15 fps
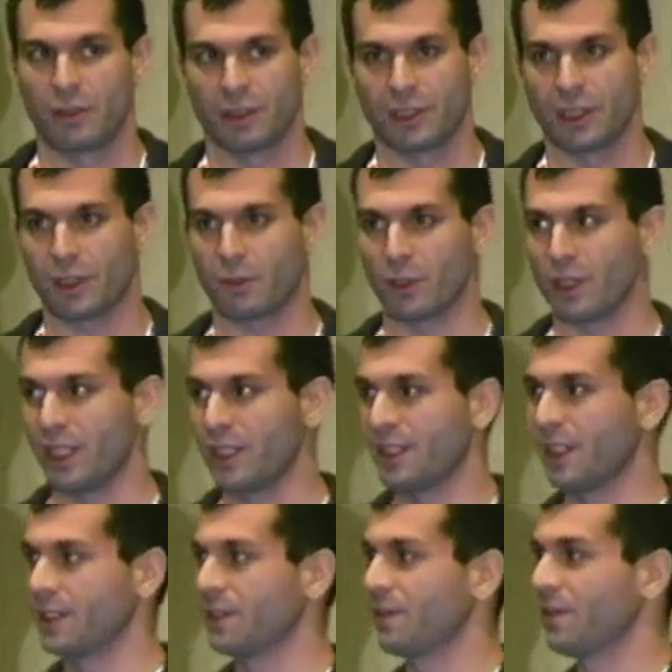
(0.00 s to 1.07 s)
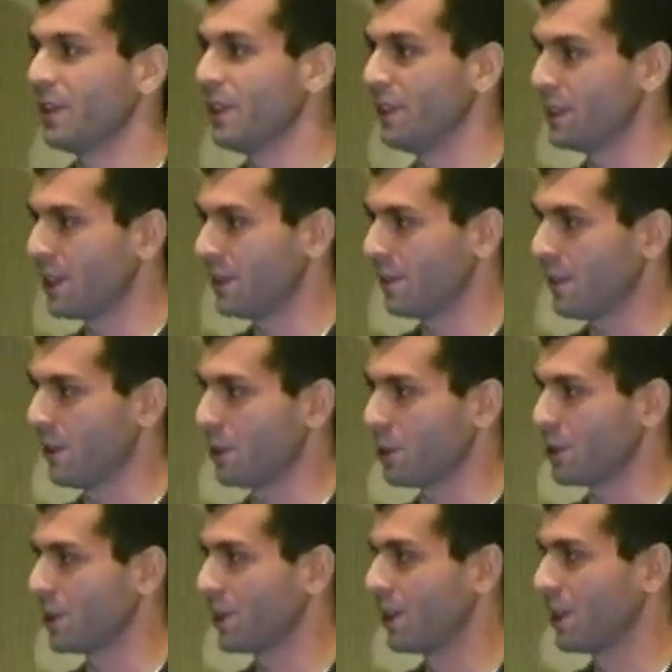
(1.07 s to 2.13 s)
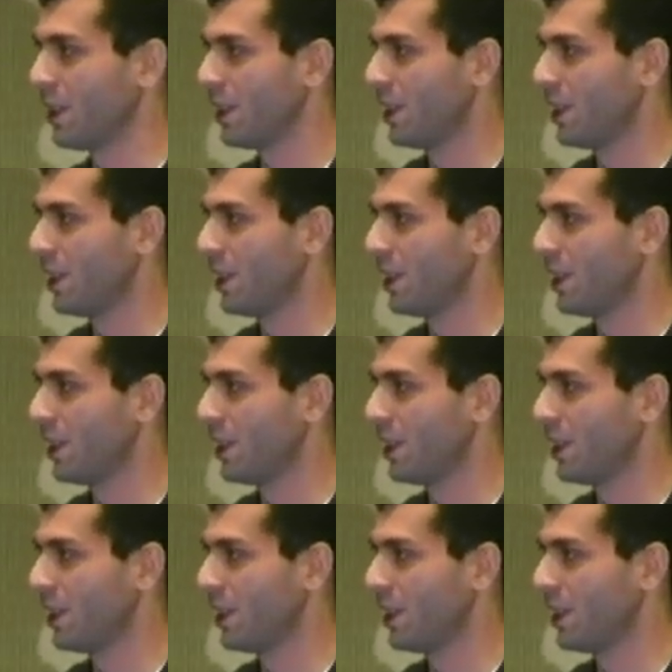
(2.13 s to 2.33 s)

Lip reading: several intent filters.